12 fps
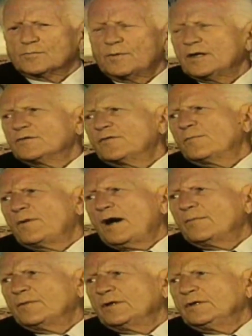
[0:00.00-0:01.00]
could use those
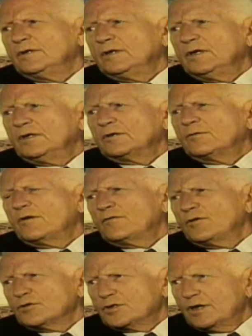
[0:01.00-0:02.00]
planes for bombing
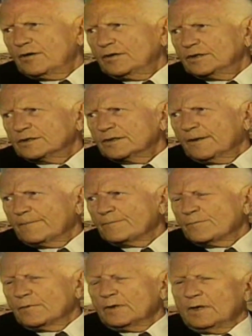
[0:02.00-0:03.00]
the
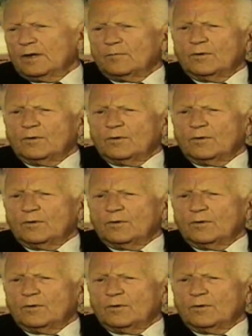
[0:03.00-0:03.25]
revolutionaries,